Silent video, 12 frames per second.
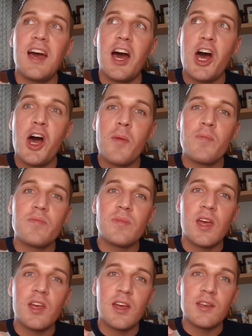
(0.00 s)
um,
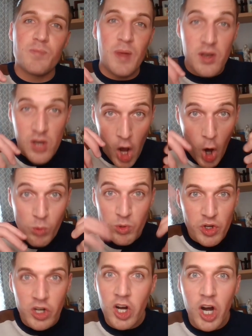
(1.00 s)
that it's been
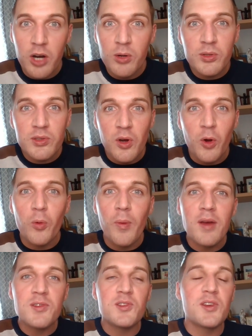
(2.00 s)
ultra curled
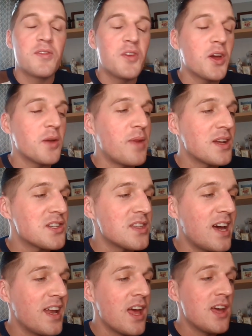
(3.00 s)
almost, if you can
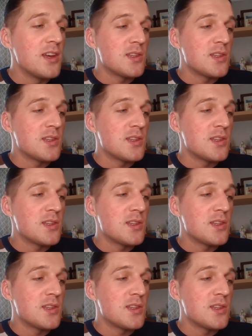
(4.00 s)
imagine that.